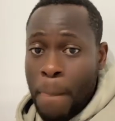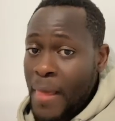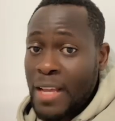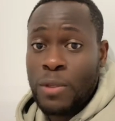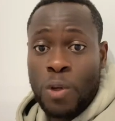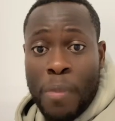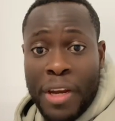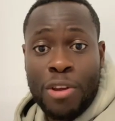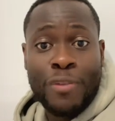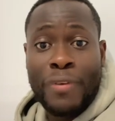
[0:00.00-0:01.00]
There's so
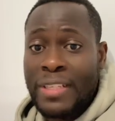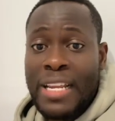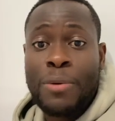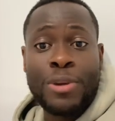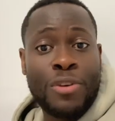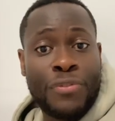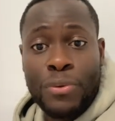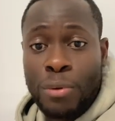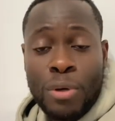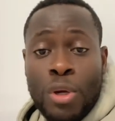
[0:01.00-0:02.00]
many universities that will give
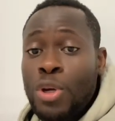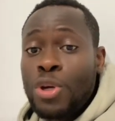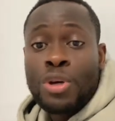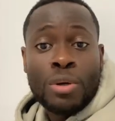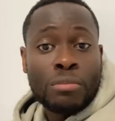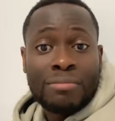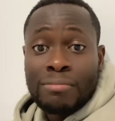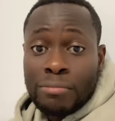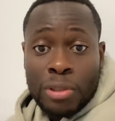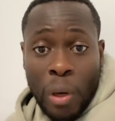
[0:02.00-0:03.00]
you
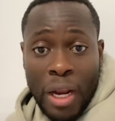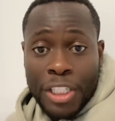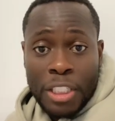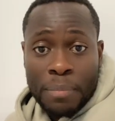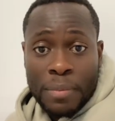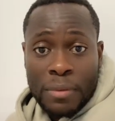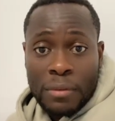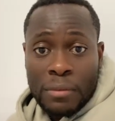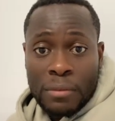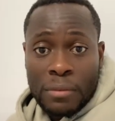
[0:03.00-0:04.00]
scholarships.
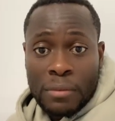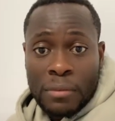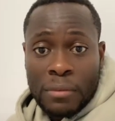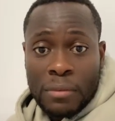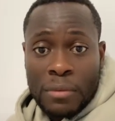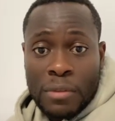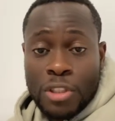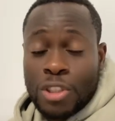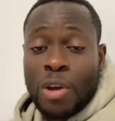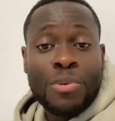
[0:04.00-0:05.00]

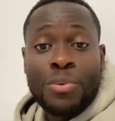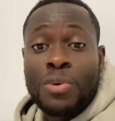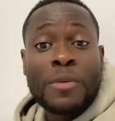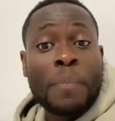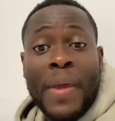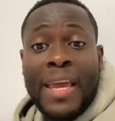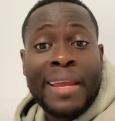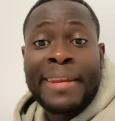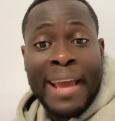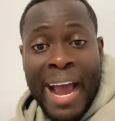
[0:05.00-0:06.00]
Some you won't pay
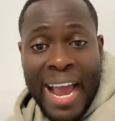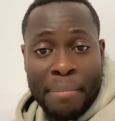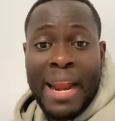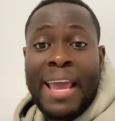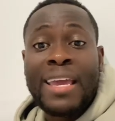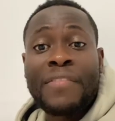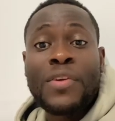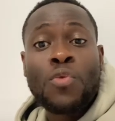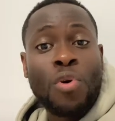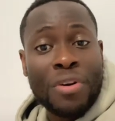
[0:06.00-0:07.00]
a dime, like
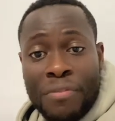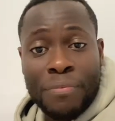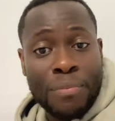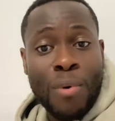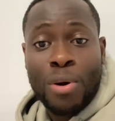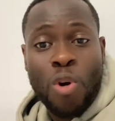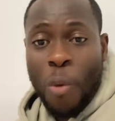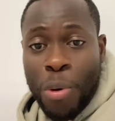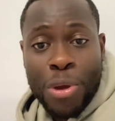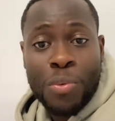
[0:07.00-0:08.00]
even one
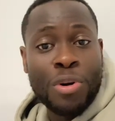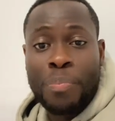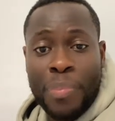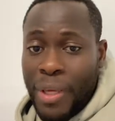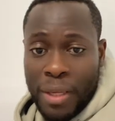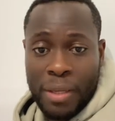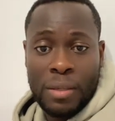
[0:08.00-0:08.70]
kobo you will not pay.